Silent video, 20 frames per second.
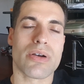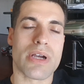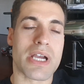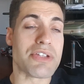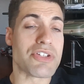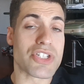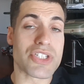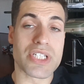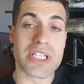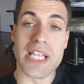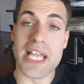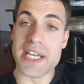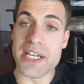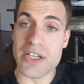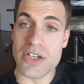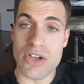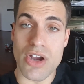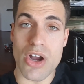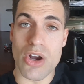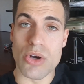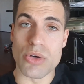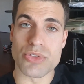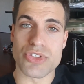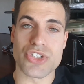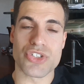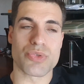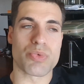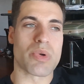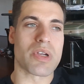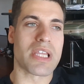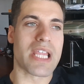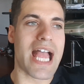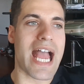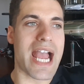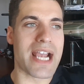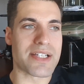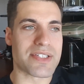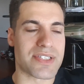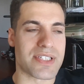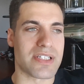and just letting go, just
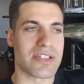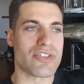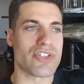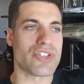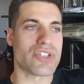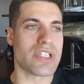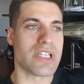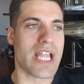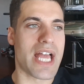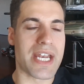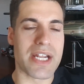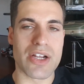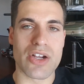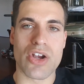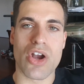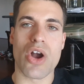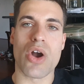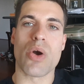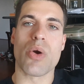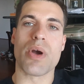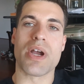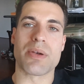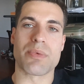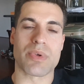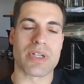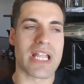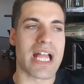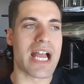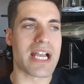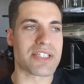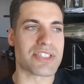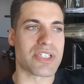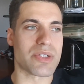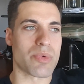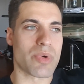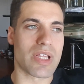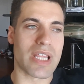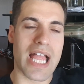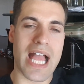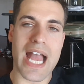relaxing, just letting go and relaxing,
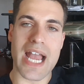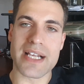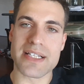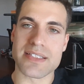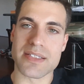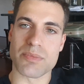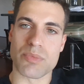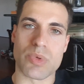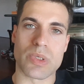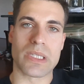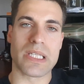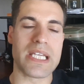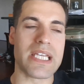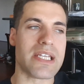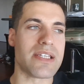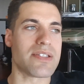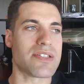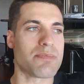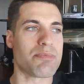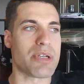relax and release.